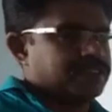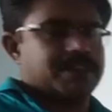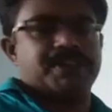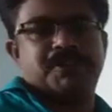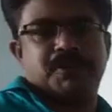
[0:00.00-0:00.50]

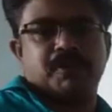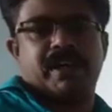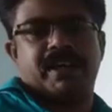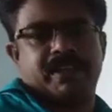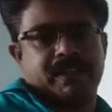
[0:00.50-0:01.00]
stage to
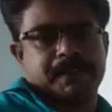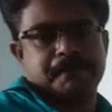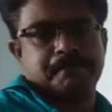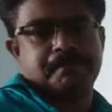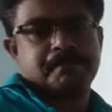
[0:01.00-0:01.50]
another.
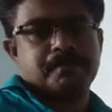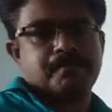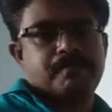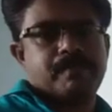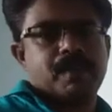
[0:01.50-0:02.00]

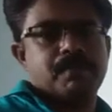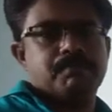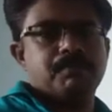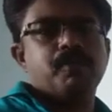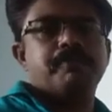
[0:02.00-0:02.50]

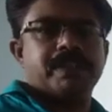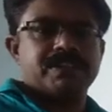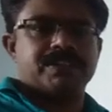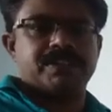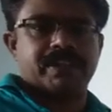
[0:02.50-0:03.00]

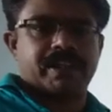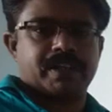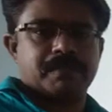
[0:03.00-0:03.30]
Movement is there,